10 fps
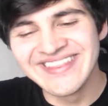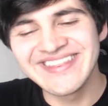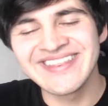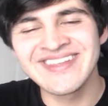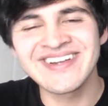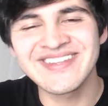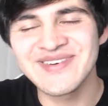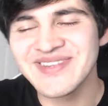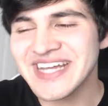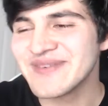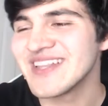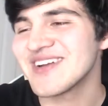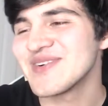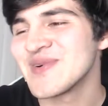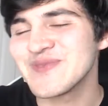not an old guy but
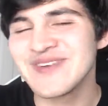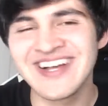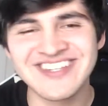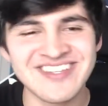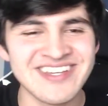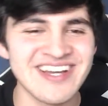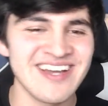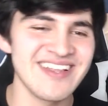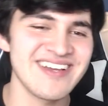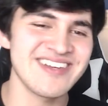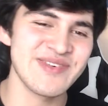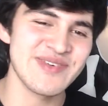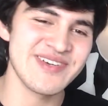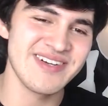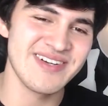like old-fashioned guy, like
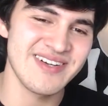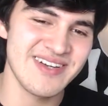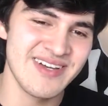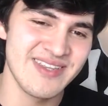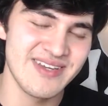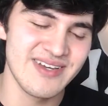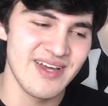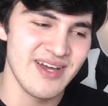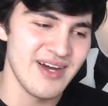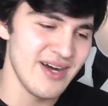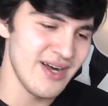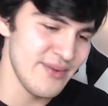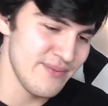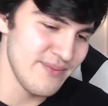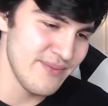kinda
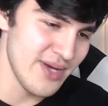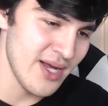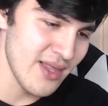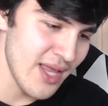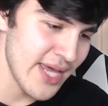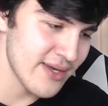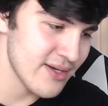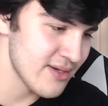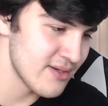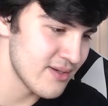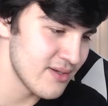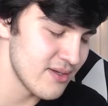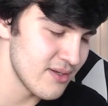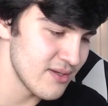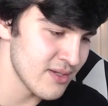I like
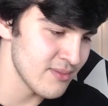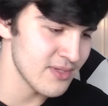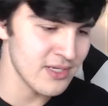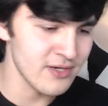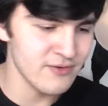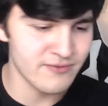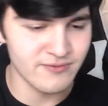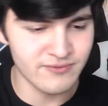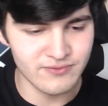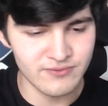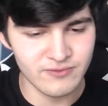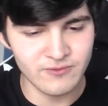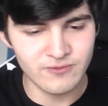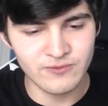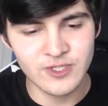some stuff
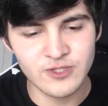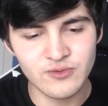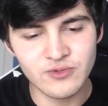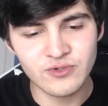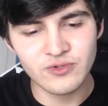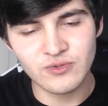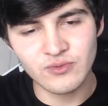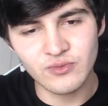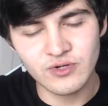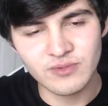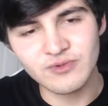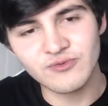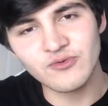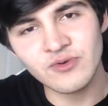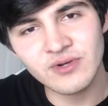which were
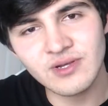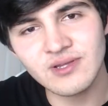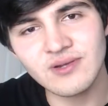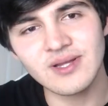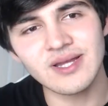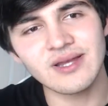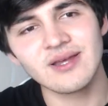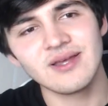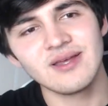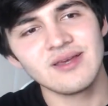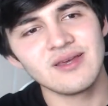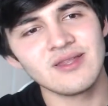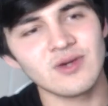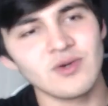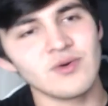before, you know, like, you
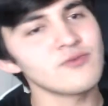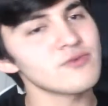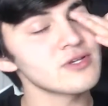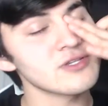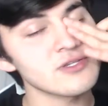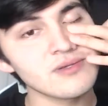know, of course